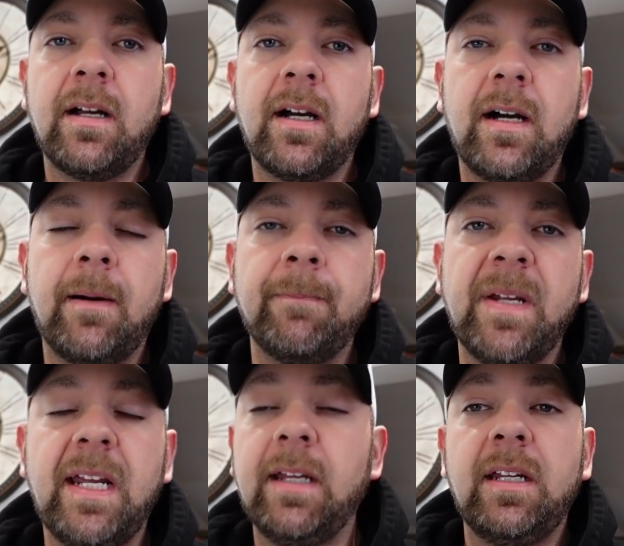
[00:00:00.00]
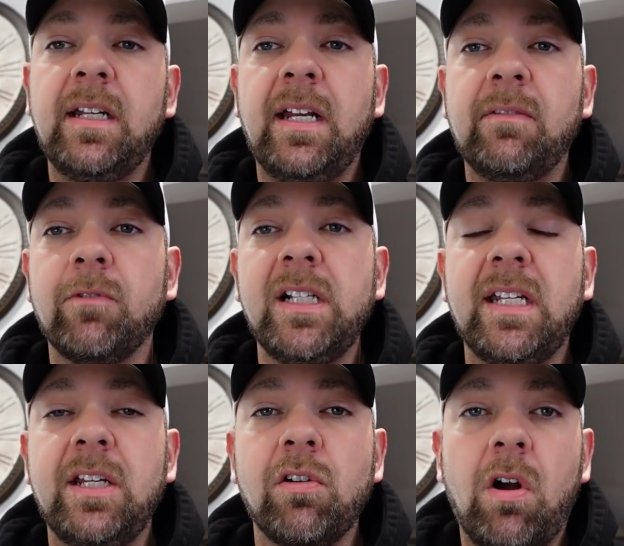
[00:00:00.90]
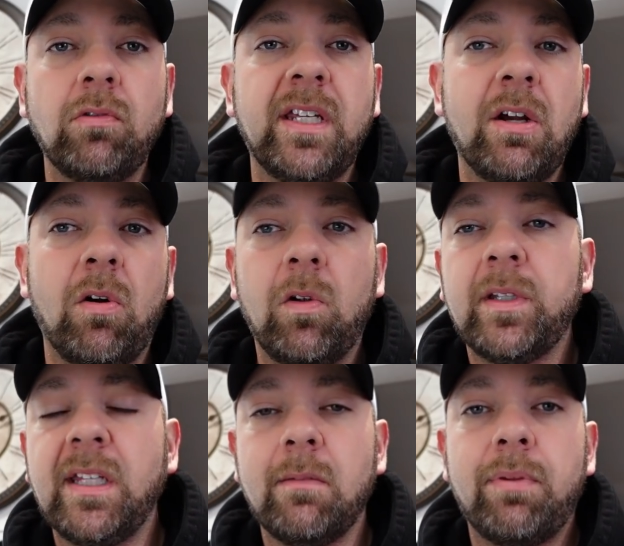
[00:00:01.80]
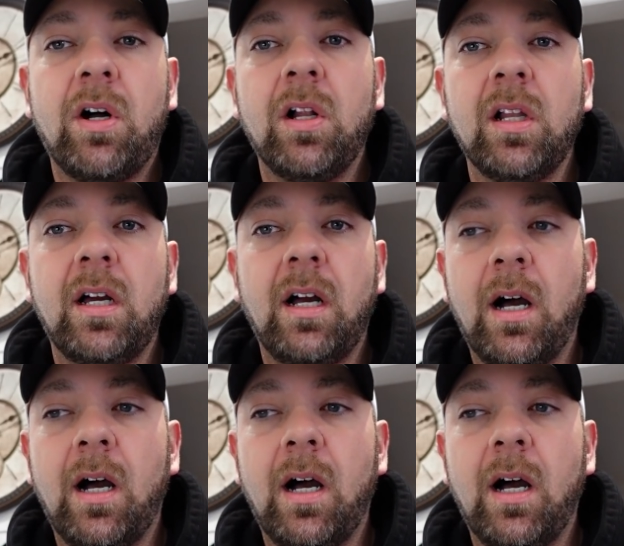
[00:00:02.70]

Um, and, and really, you're only holding the ball